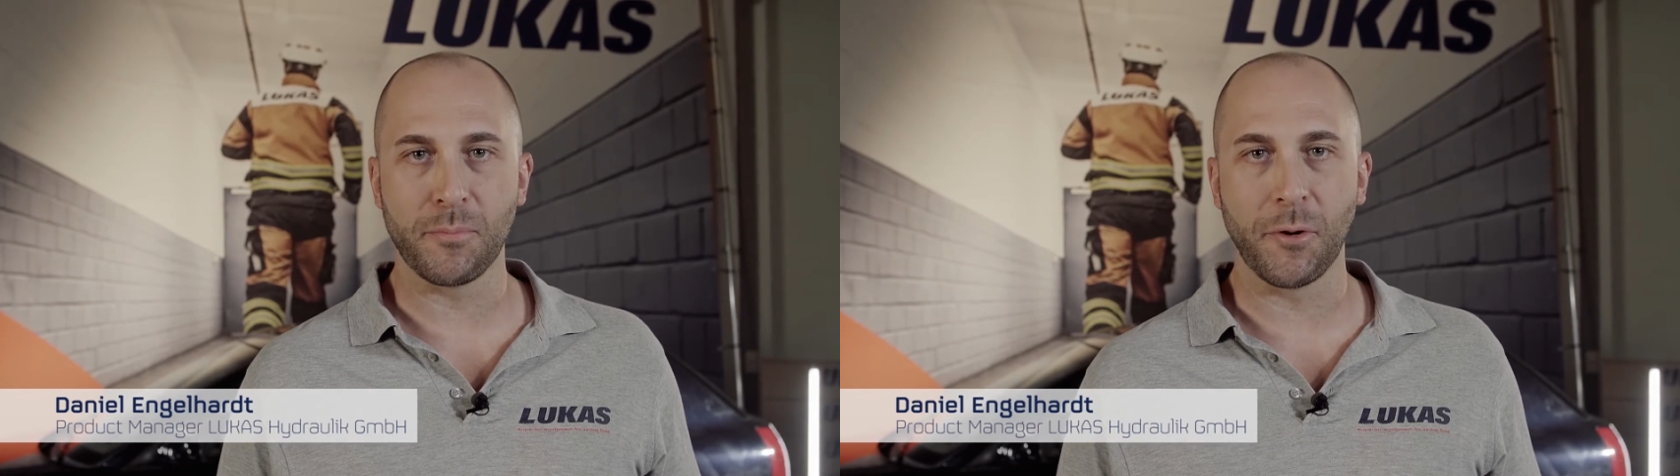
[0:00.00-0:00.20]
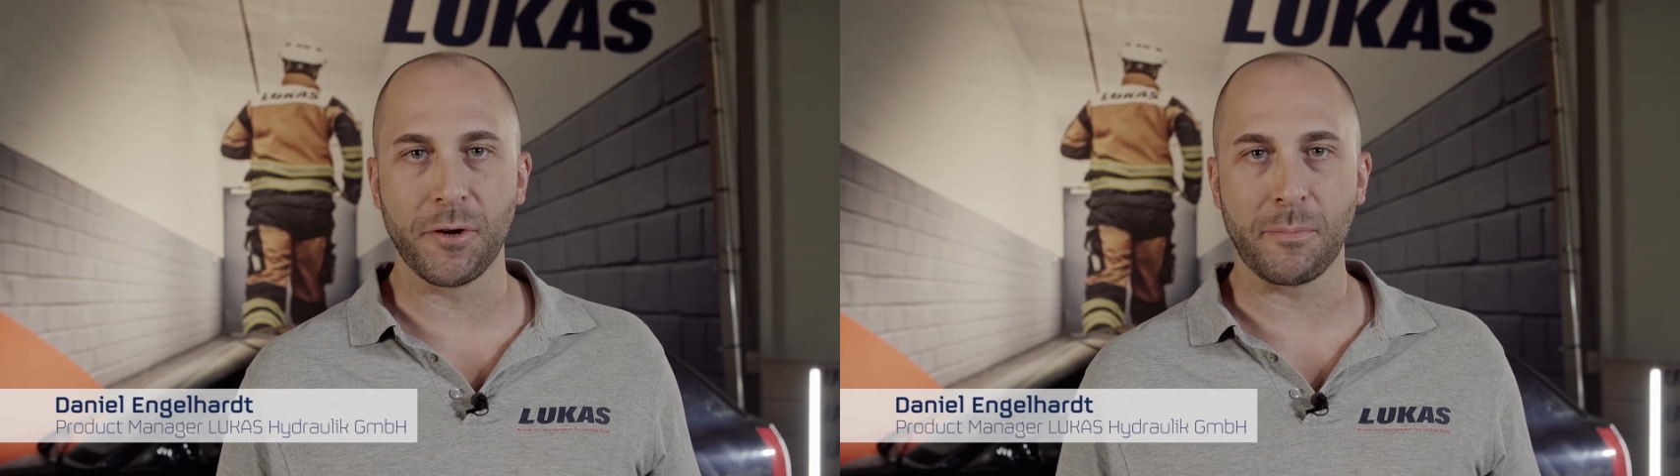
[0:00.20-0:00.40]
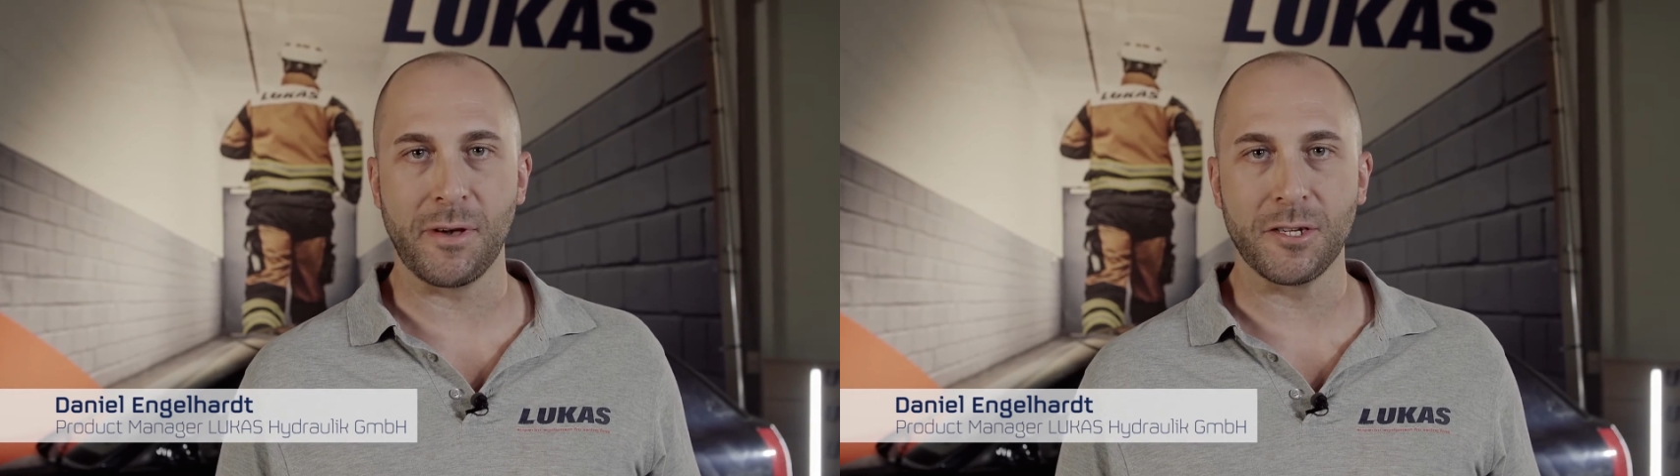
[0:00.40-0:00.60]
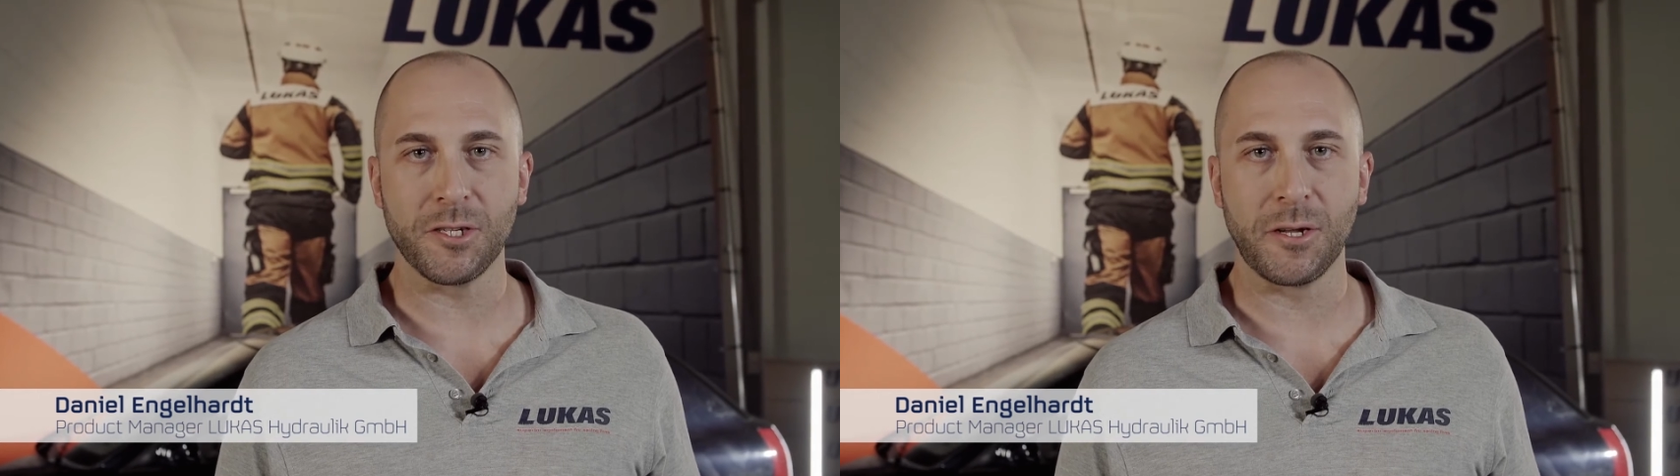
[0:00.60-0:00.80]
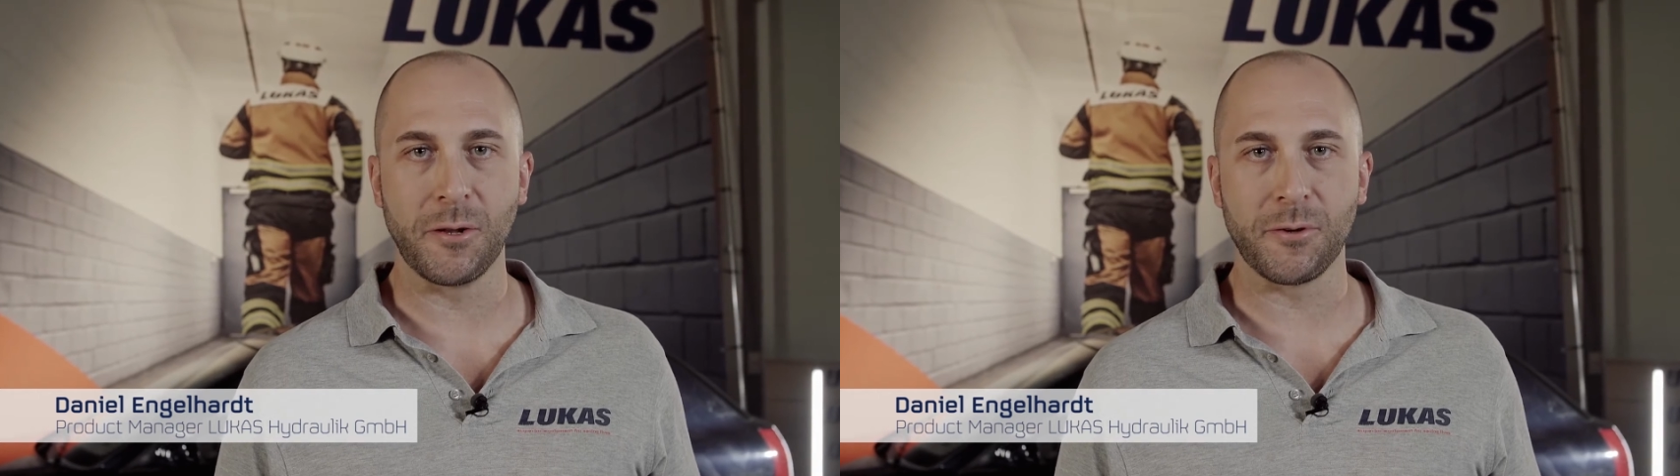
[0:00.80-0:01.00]
Product
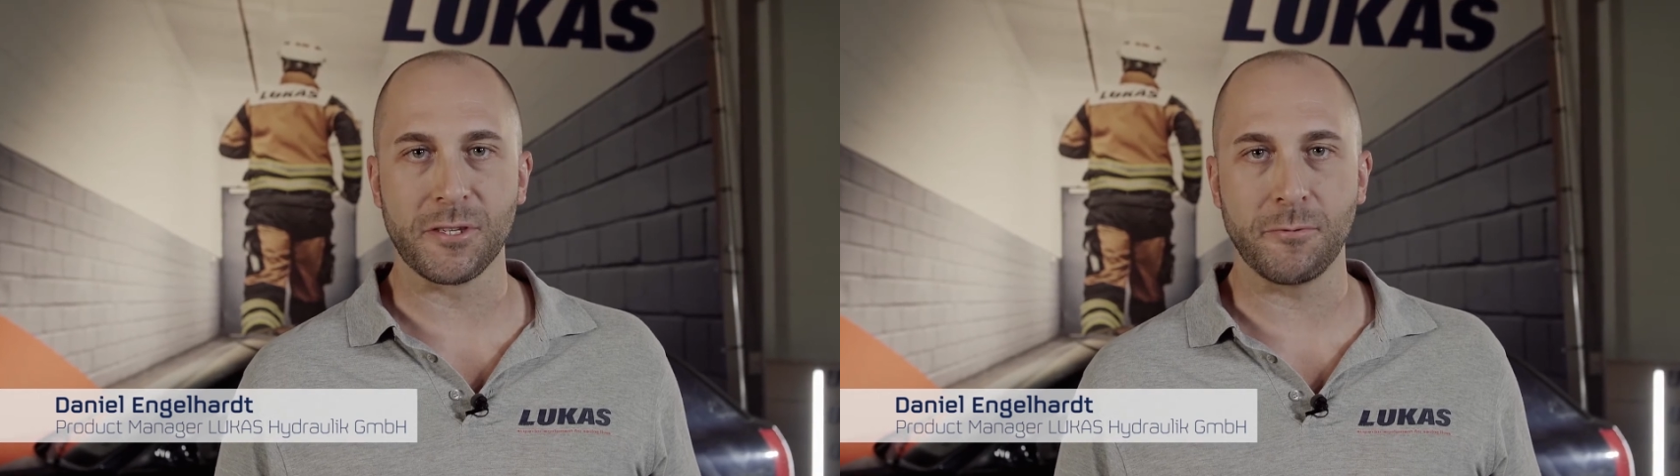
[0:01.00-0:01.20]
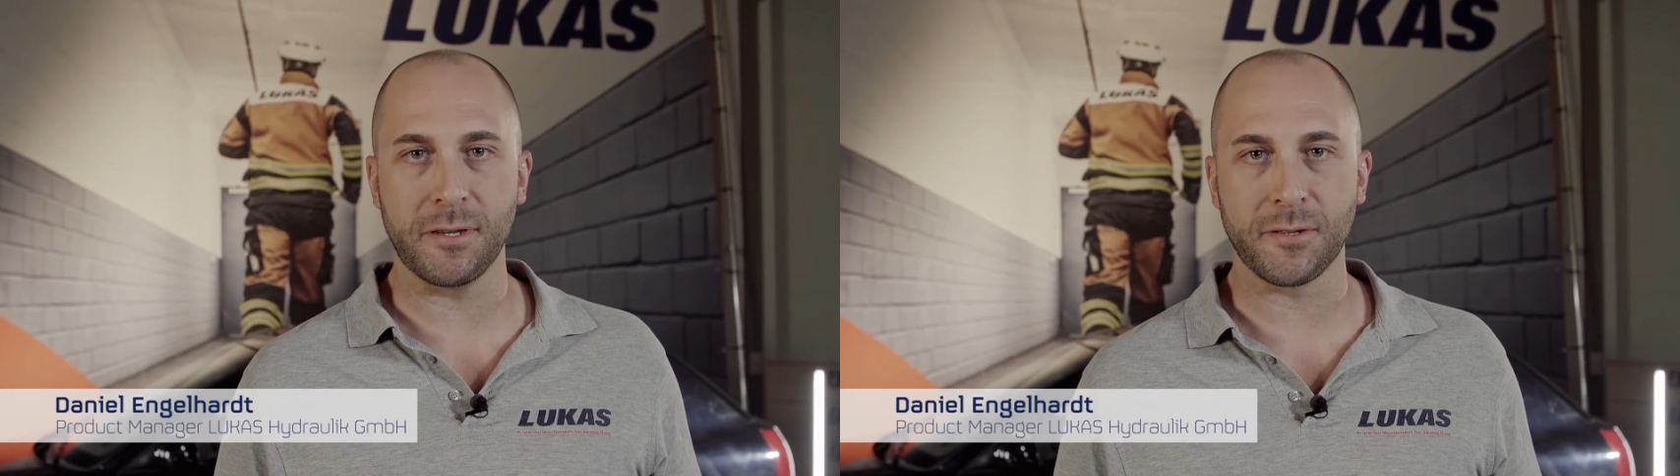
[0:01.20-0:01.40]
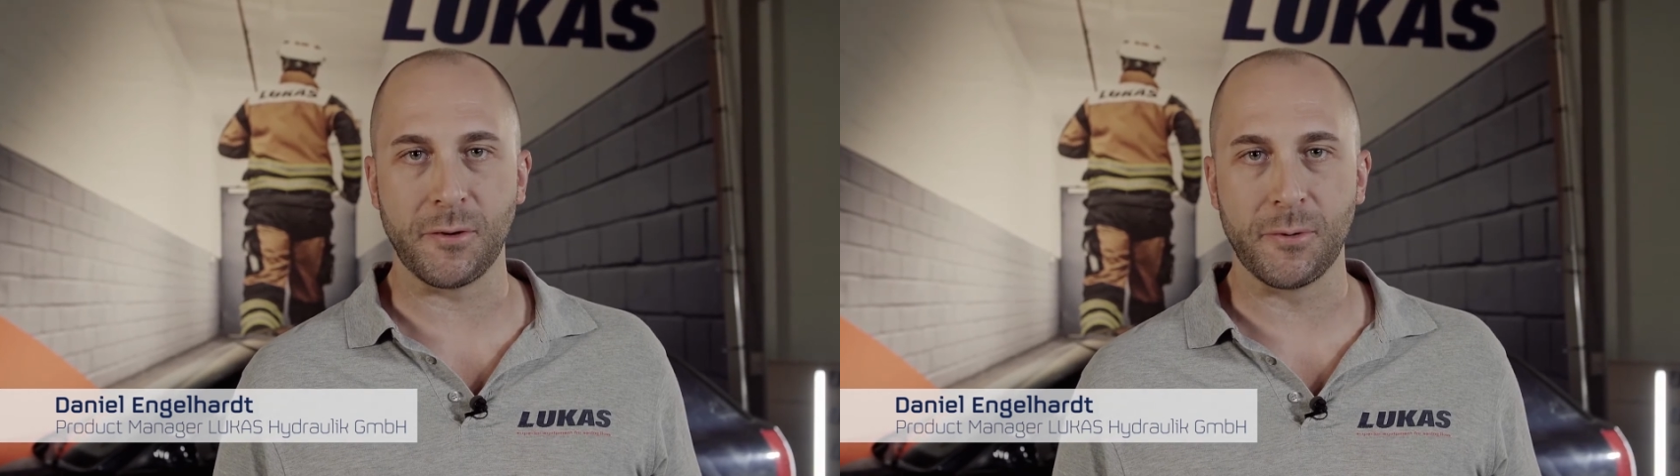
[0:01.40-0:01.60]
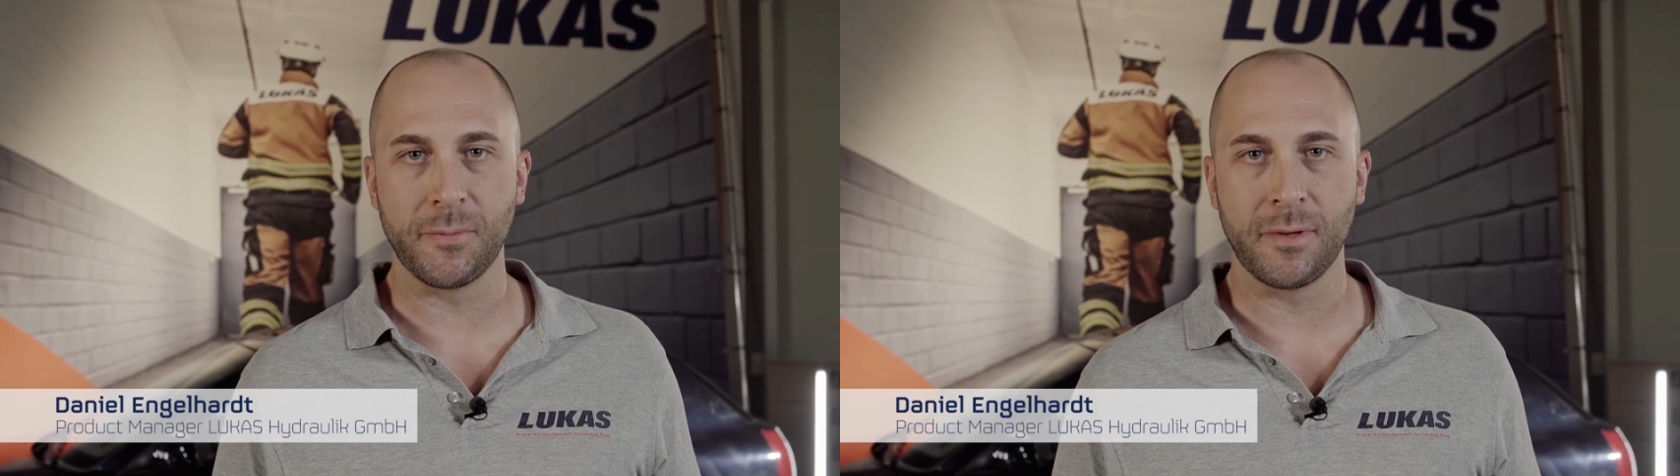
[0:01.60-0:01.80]
Manager at LUKAS Rescue.